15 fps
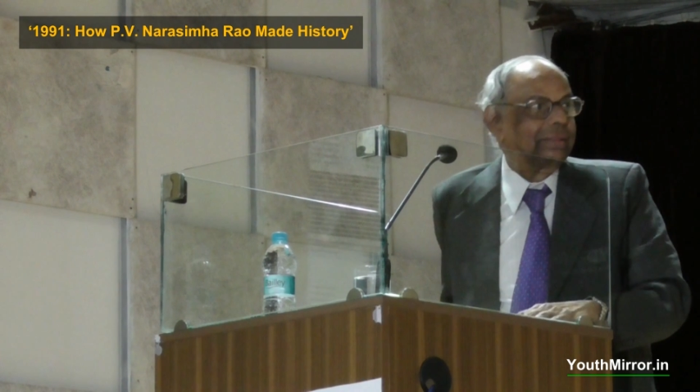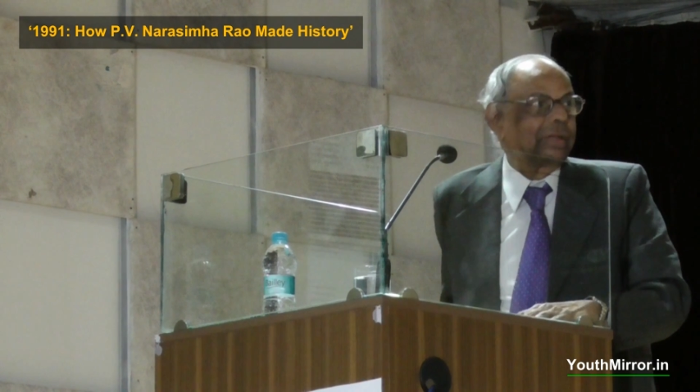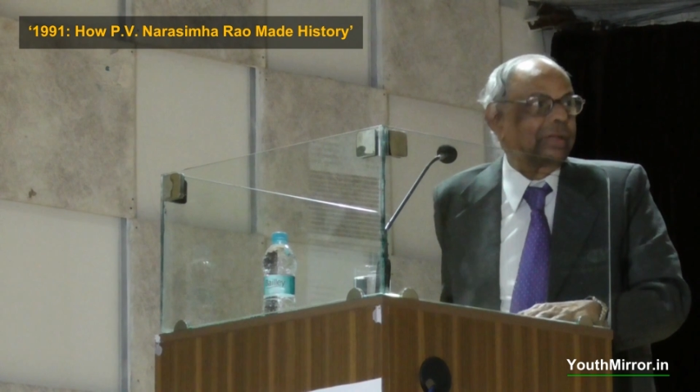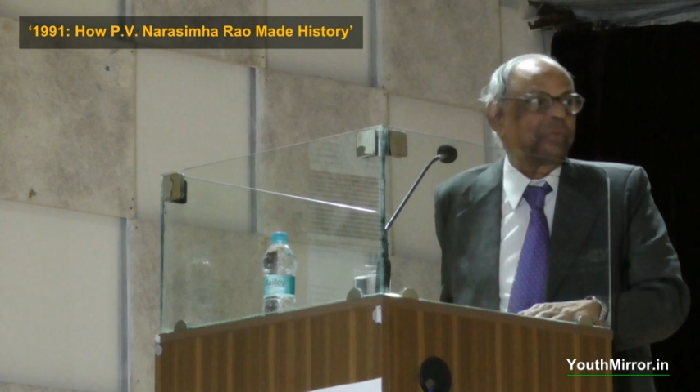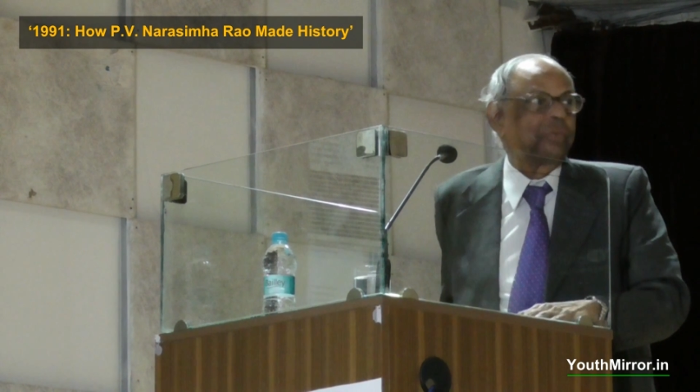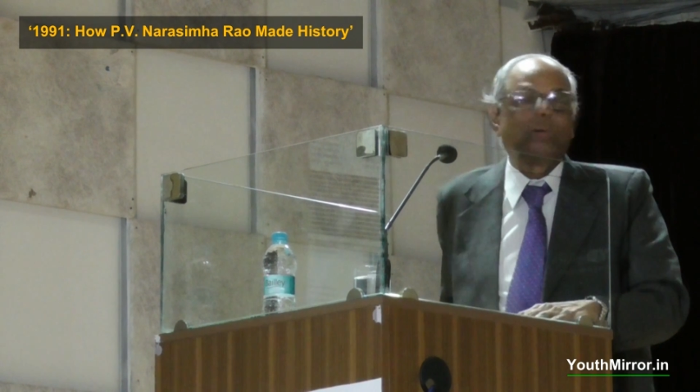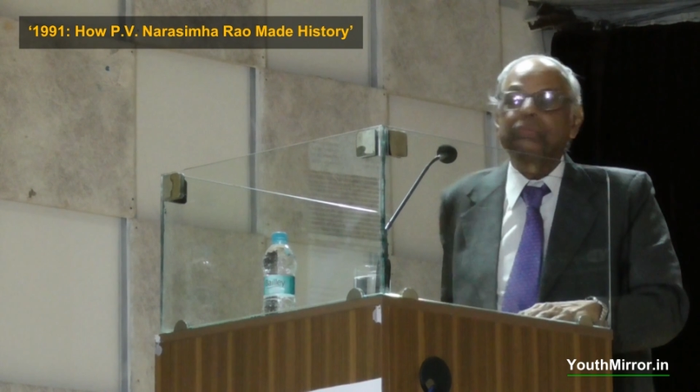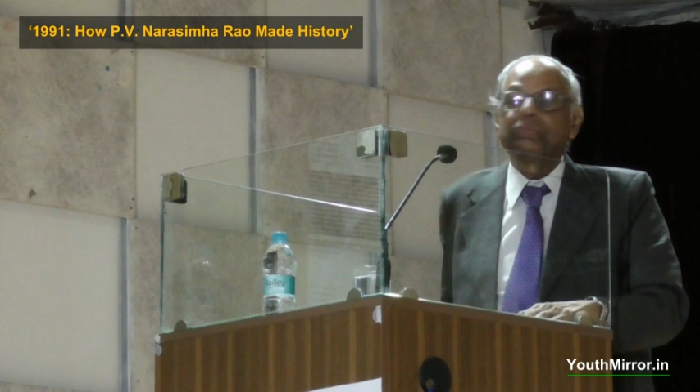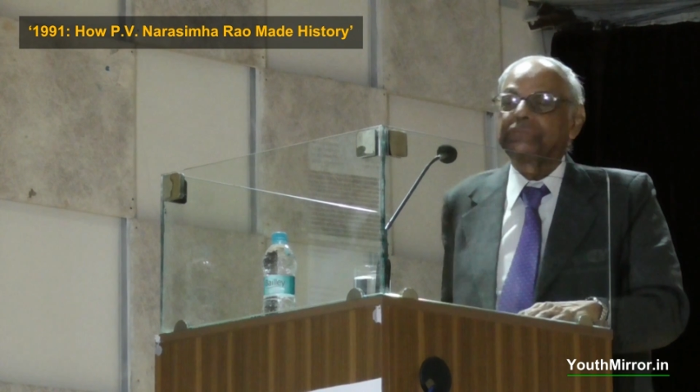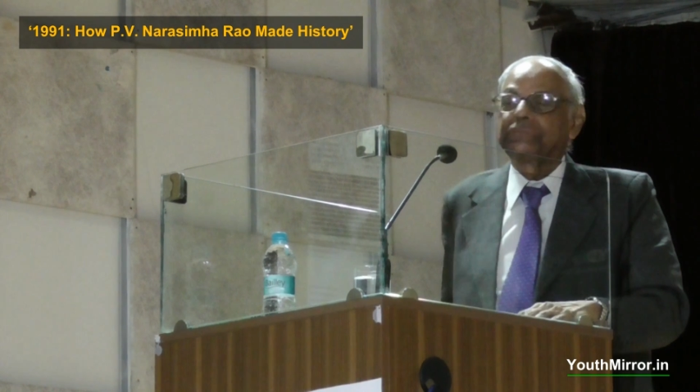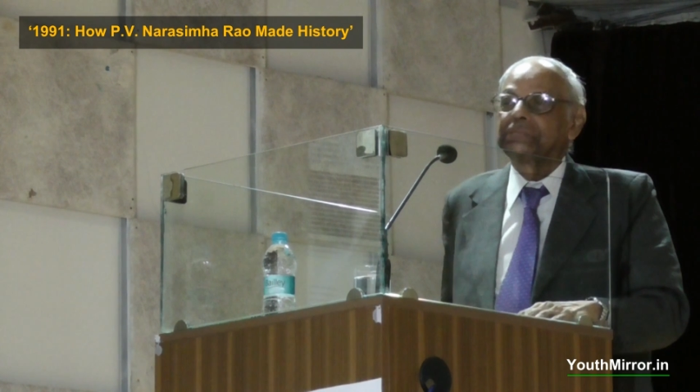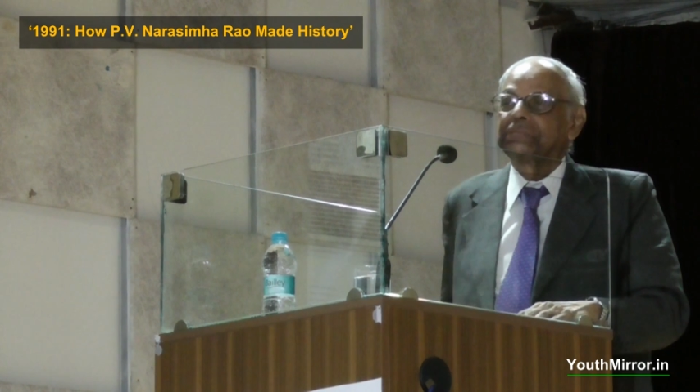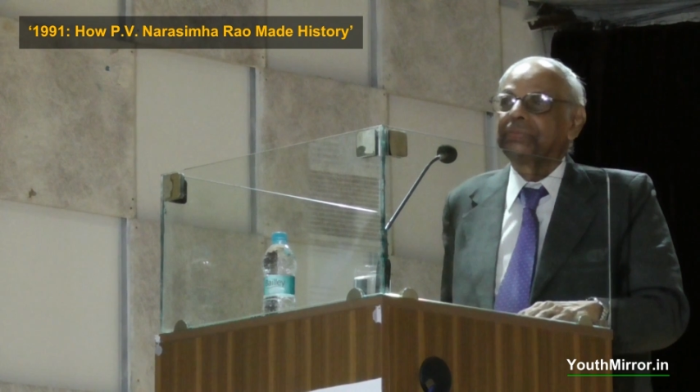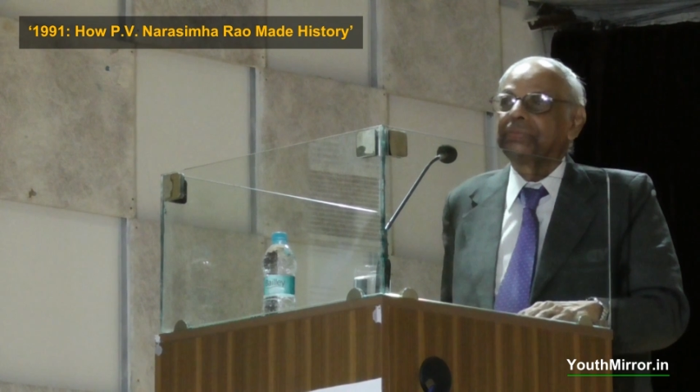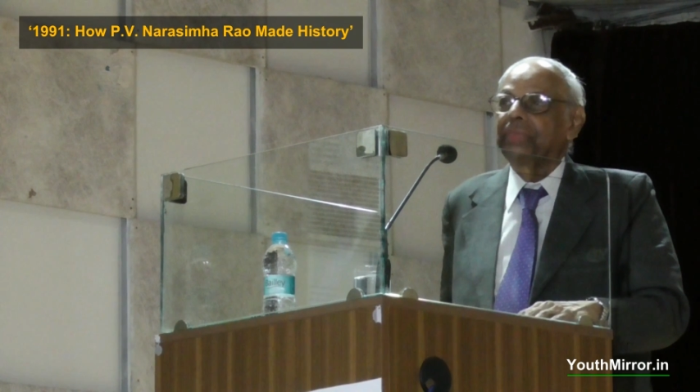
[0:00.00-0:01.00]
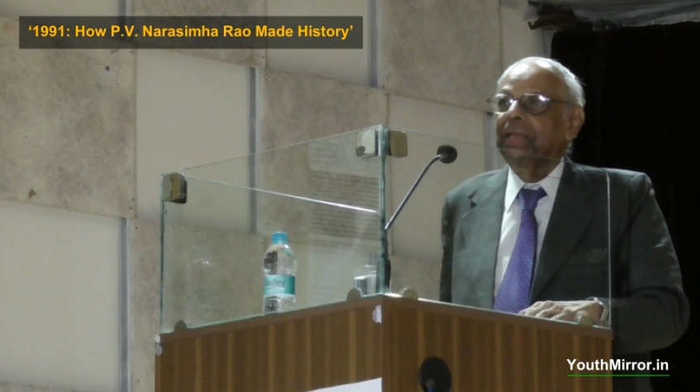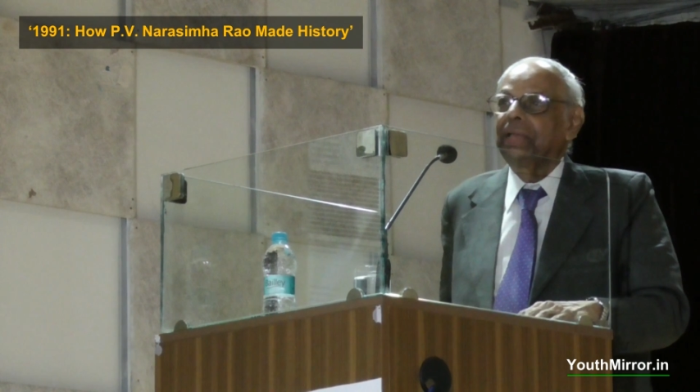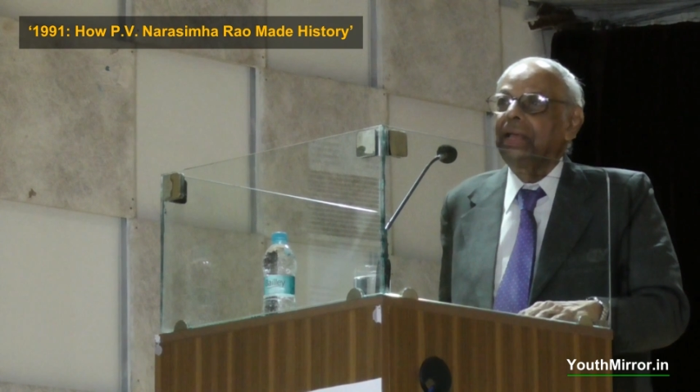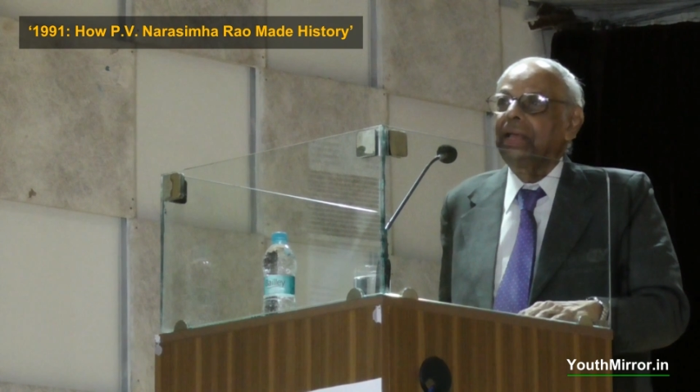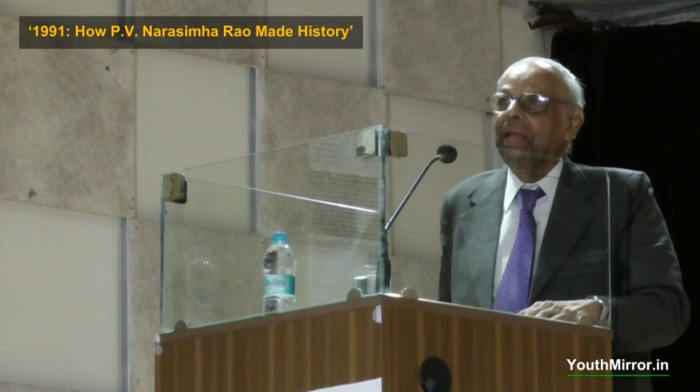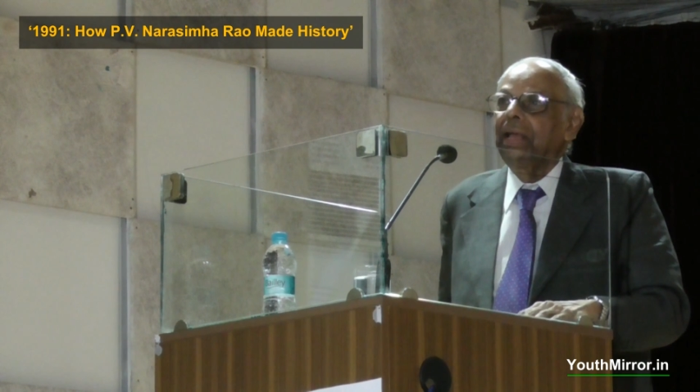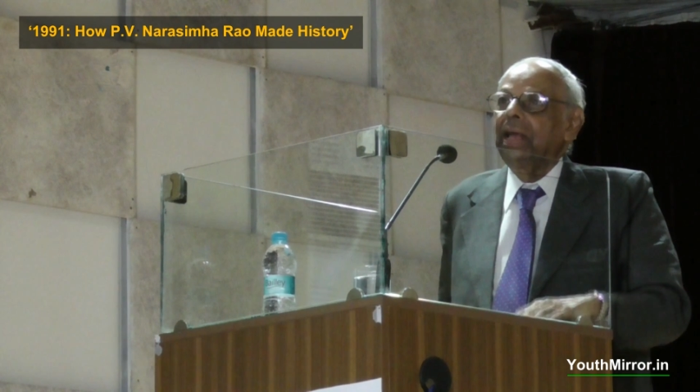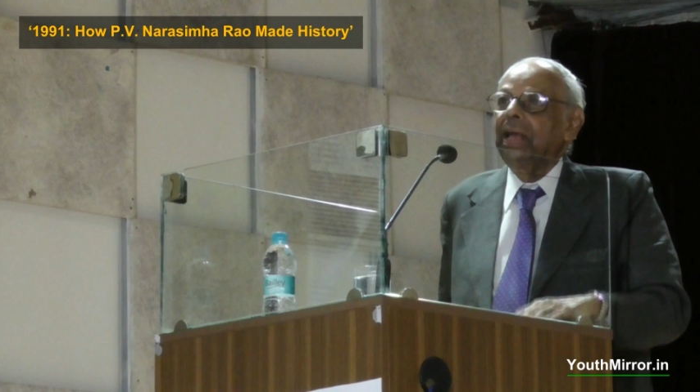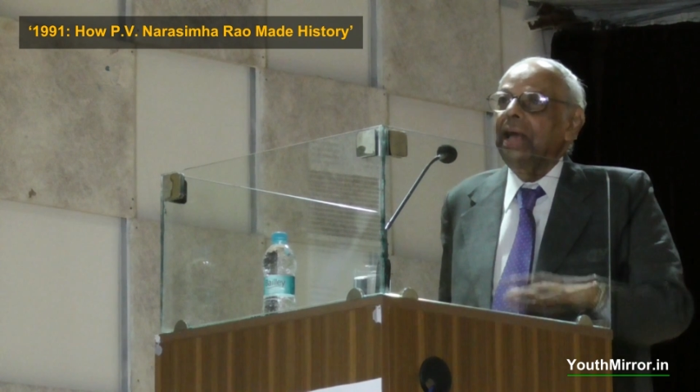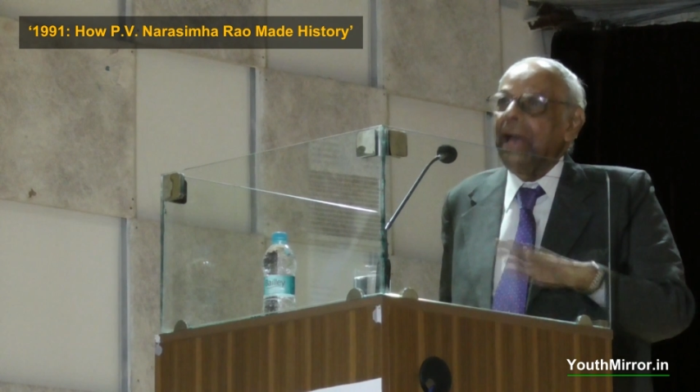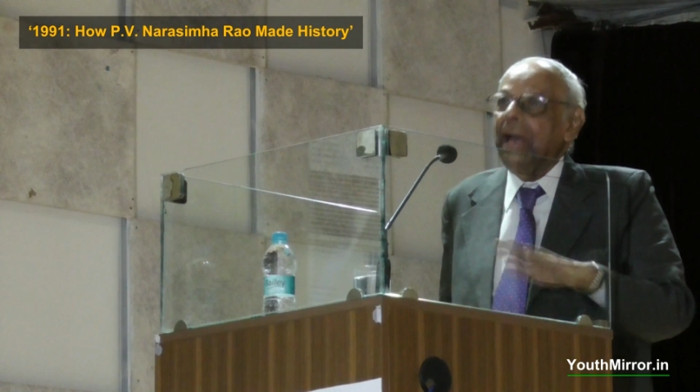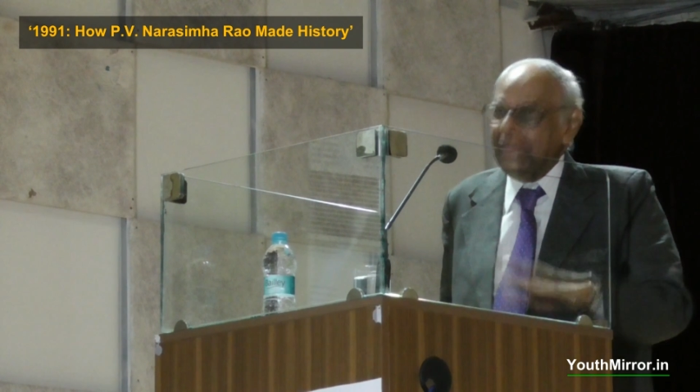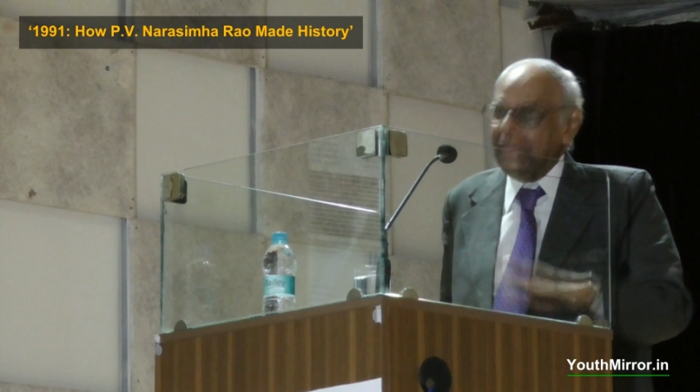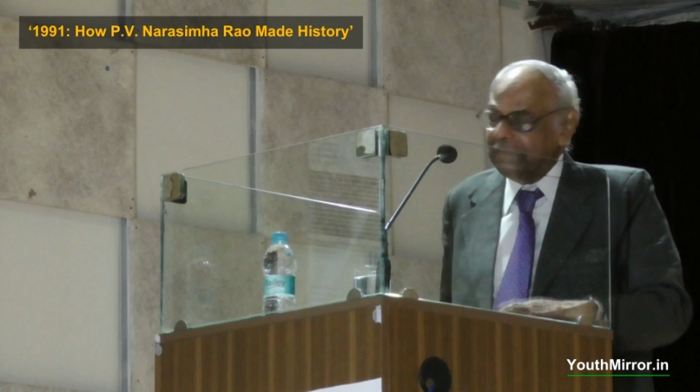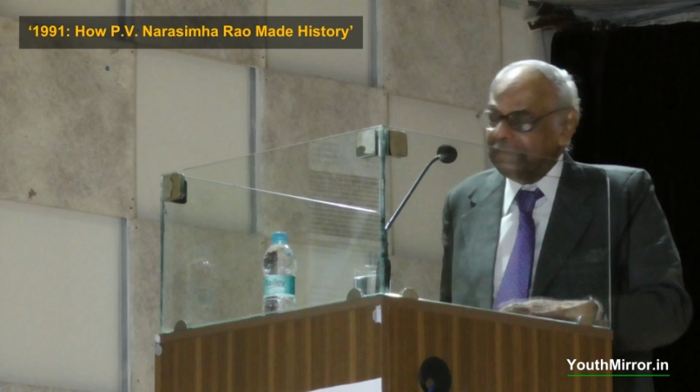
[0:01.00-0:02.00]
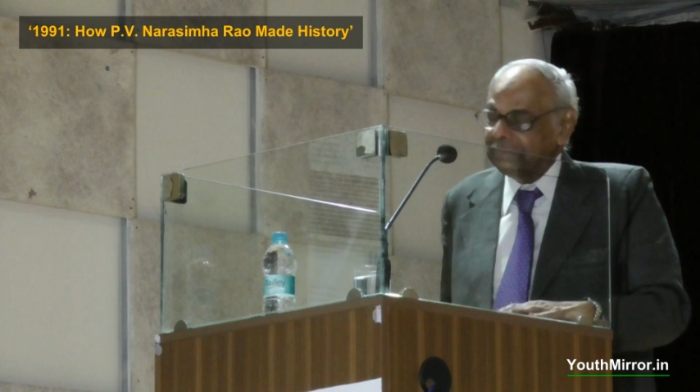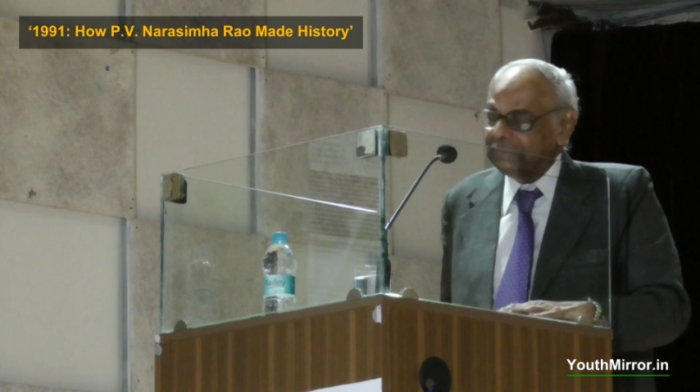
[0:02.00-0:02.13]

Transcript: reforms. And